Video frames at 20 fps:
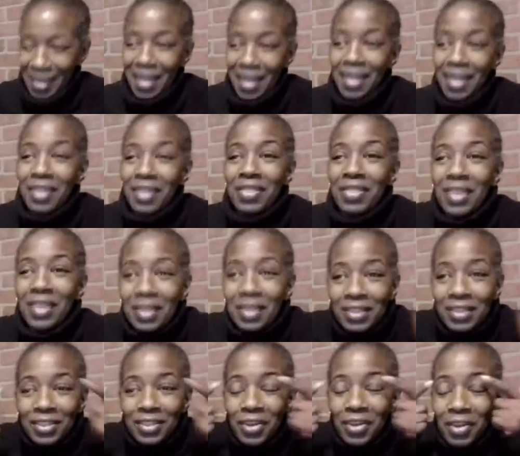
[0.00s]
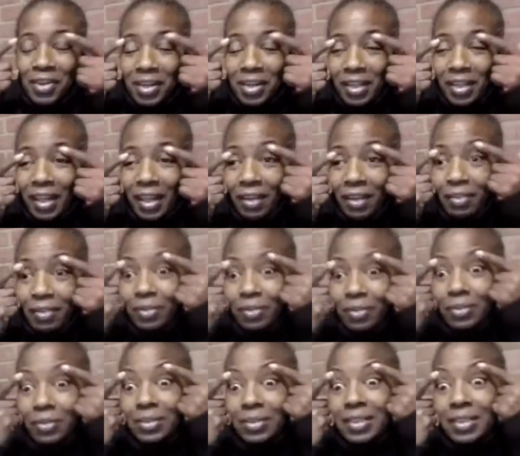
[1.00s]
Then he started like
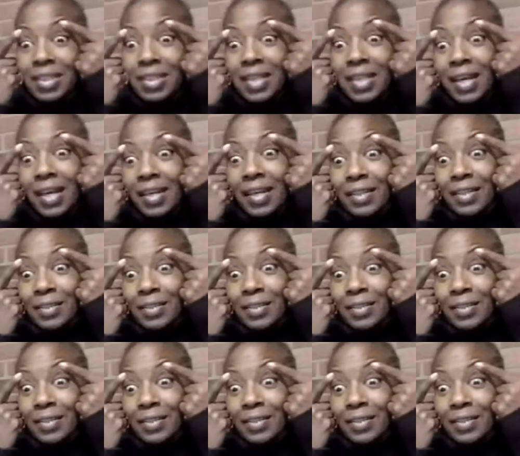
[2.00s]
holding his eyes